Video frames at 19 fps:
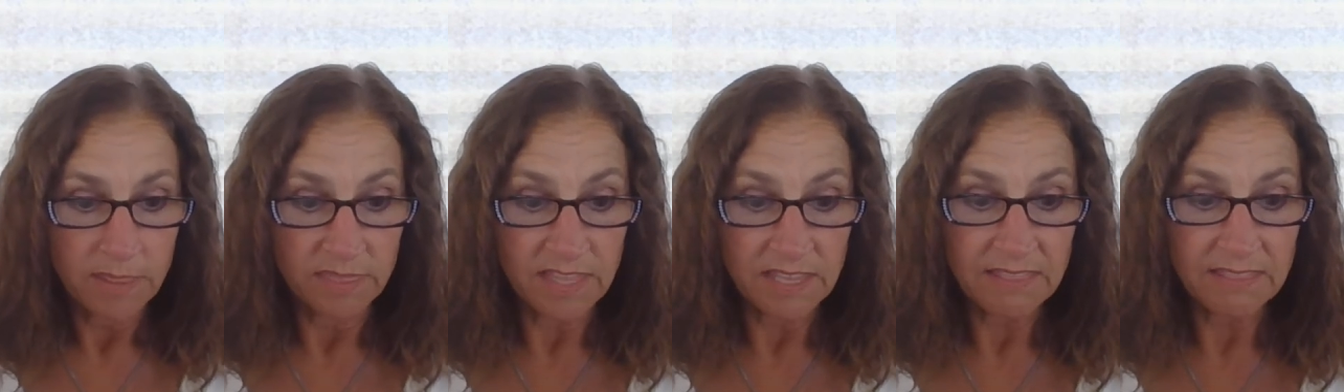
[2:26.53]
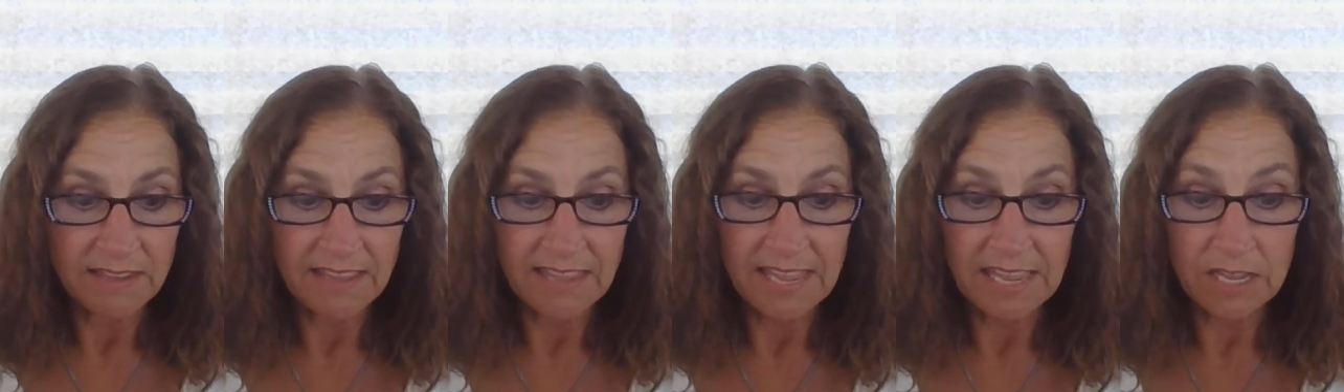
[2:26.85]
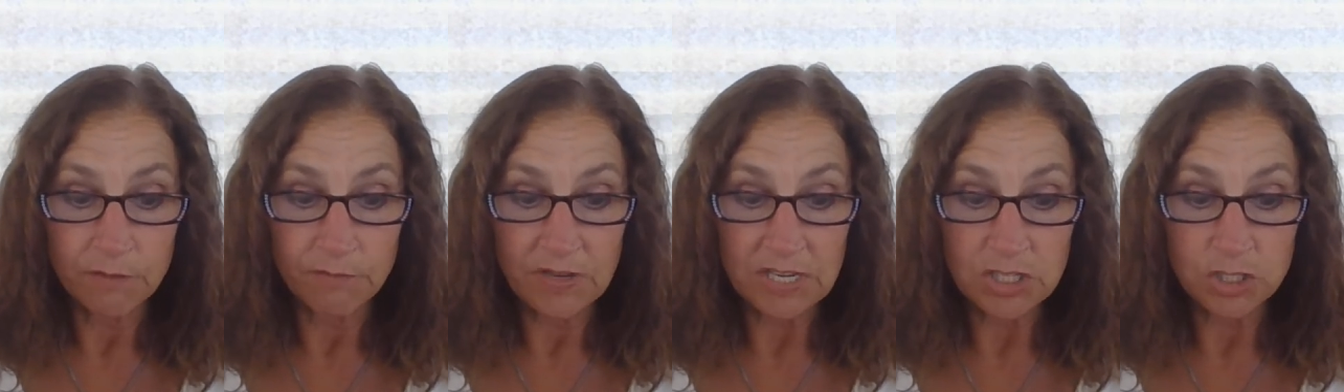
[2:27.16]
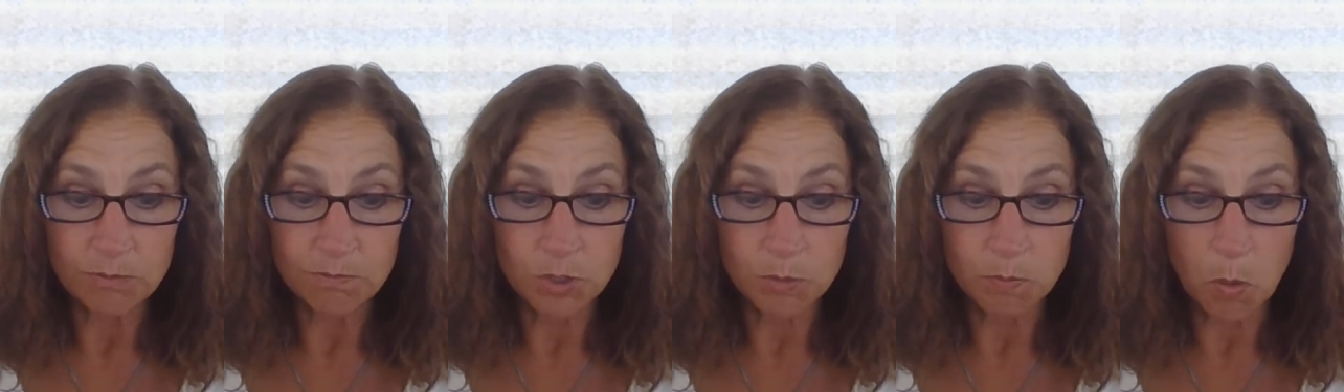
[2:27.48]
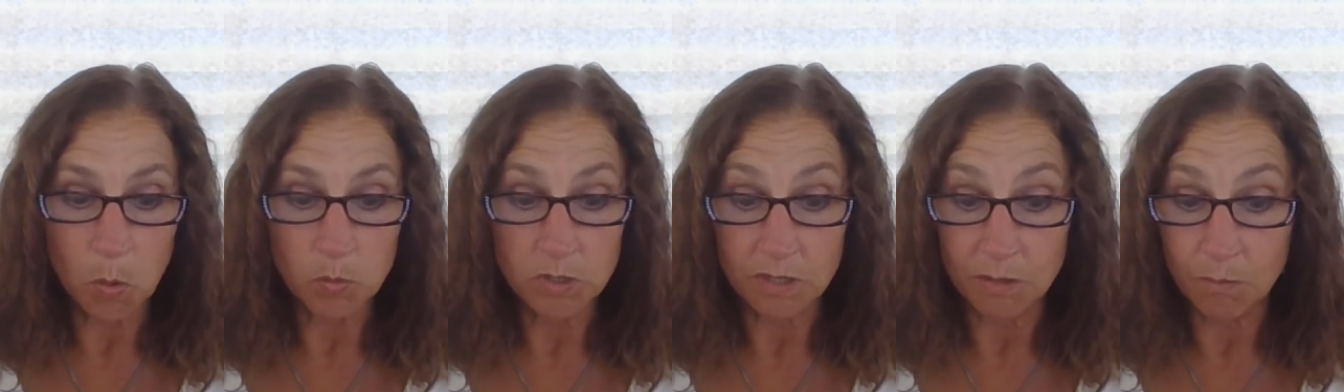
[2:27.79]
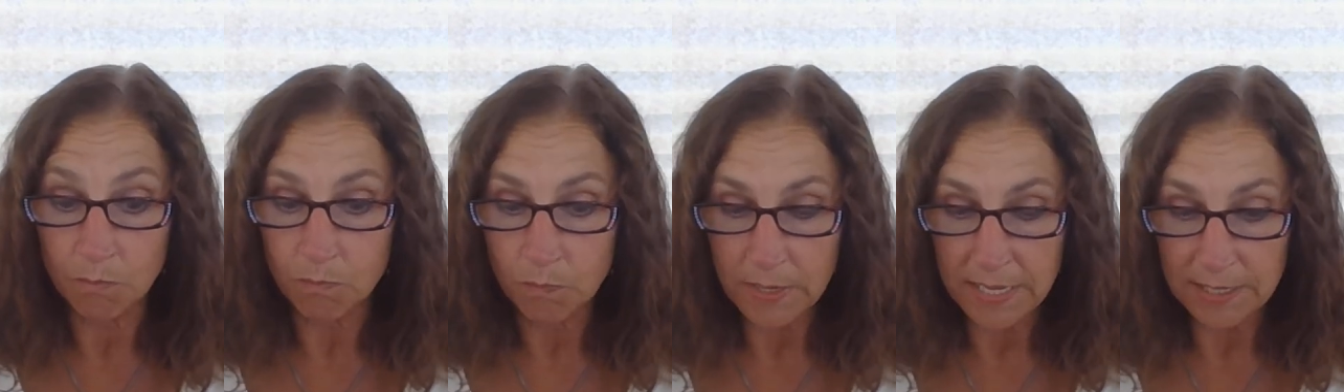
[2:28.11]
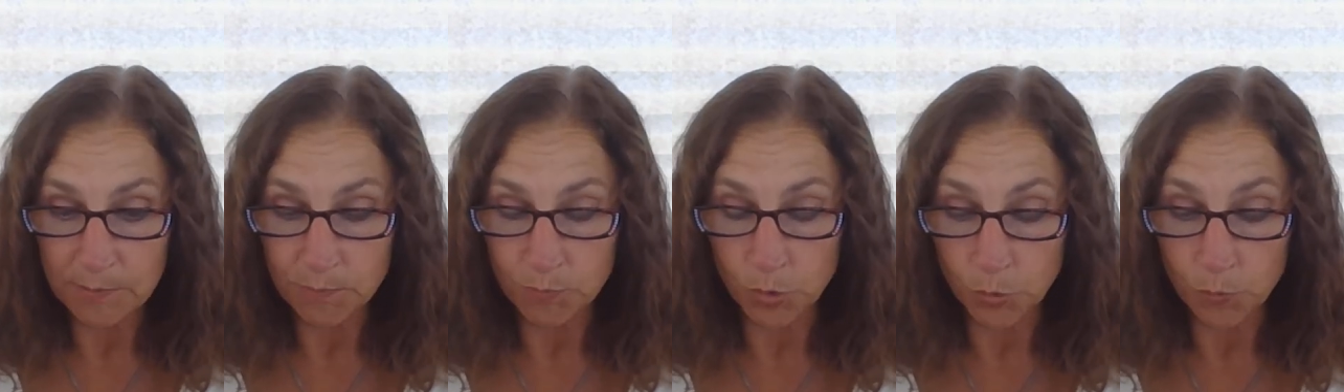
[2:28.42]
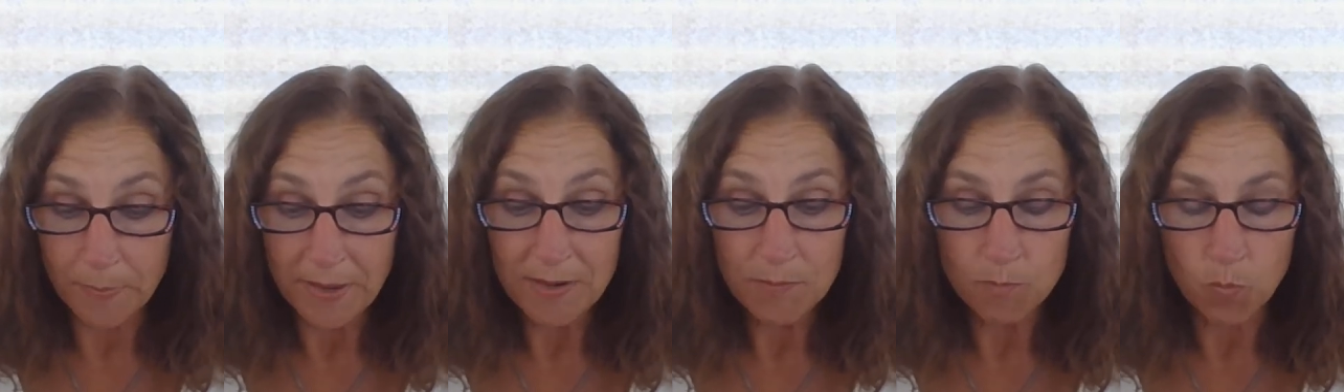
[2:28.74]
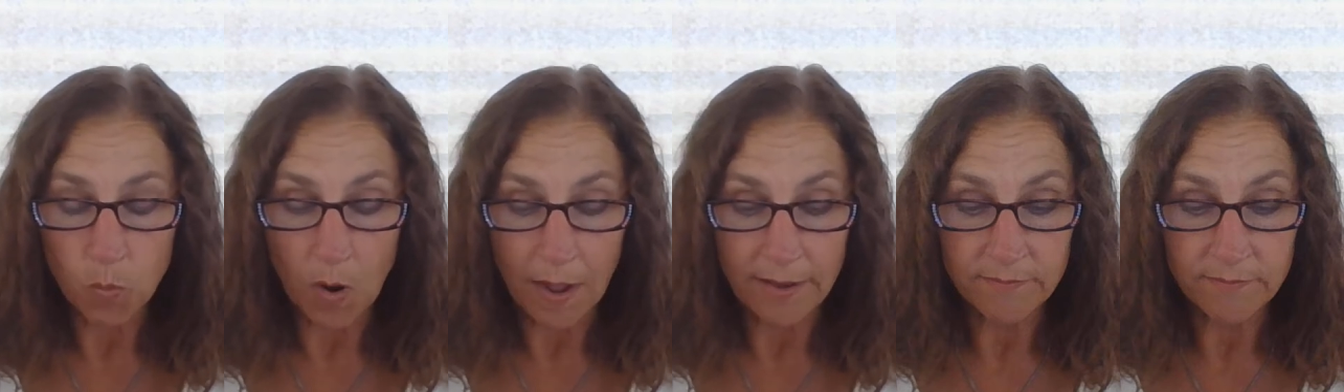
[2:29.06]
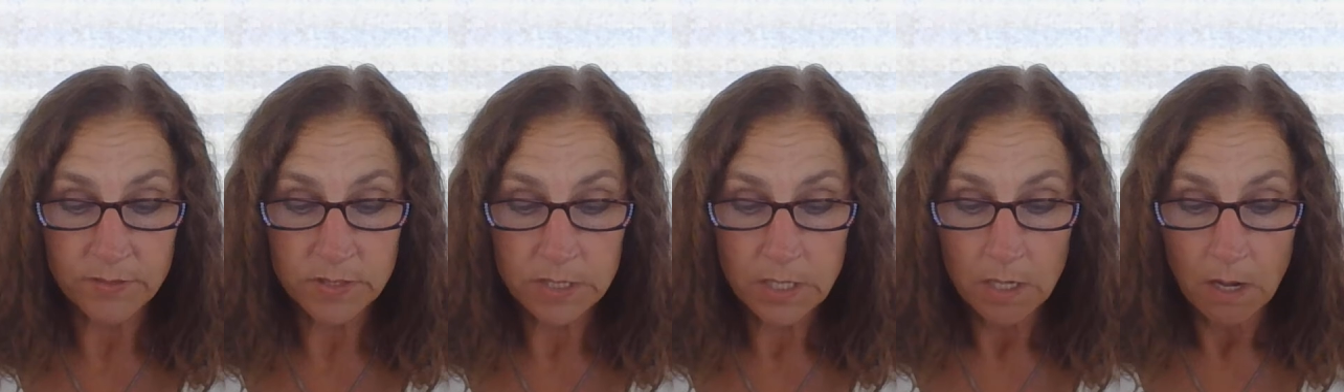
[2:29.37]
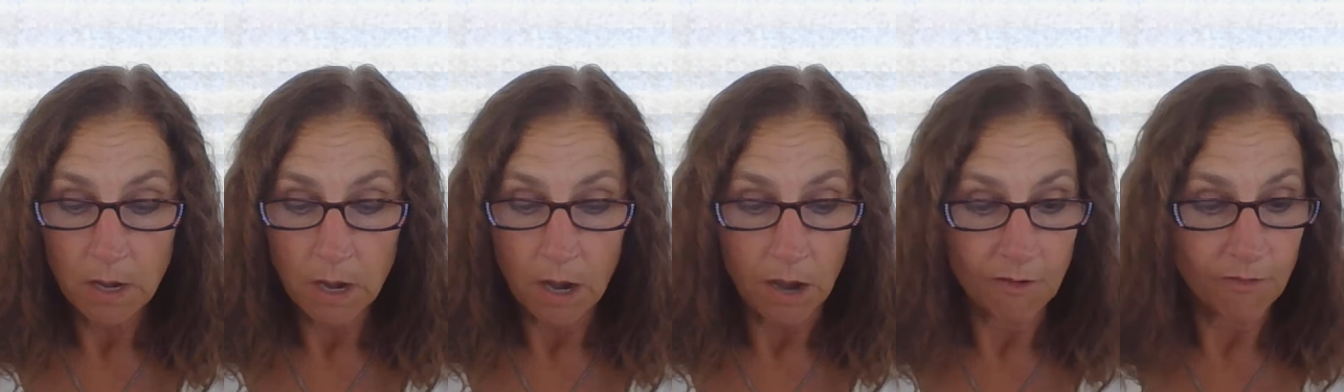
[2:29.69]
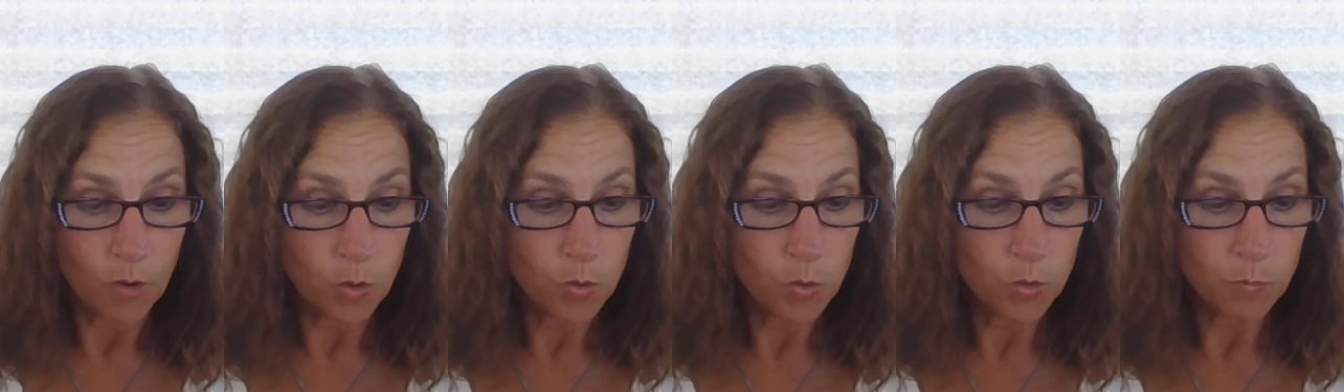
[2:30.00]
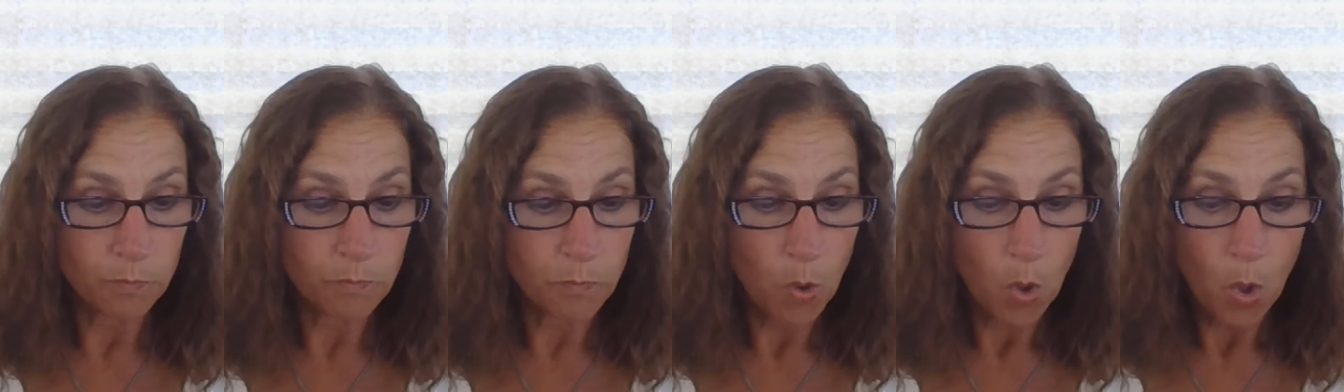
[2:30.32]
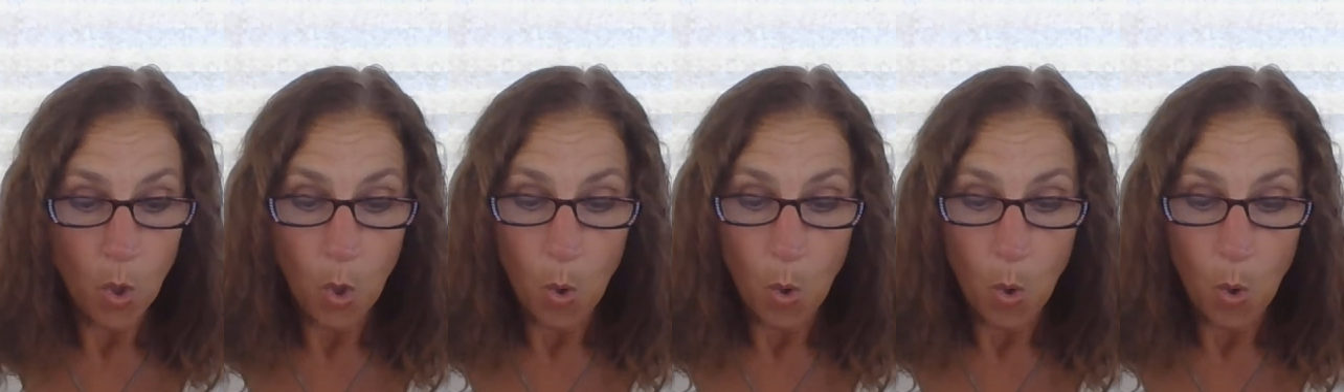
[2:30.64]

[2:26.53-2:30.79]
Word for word: Then the king of Egypt spoke to the Hebrew midwives, of whom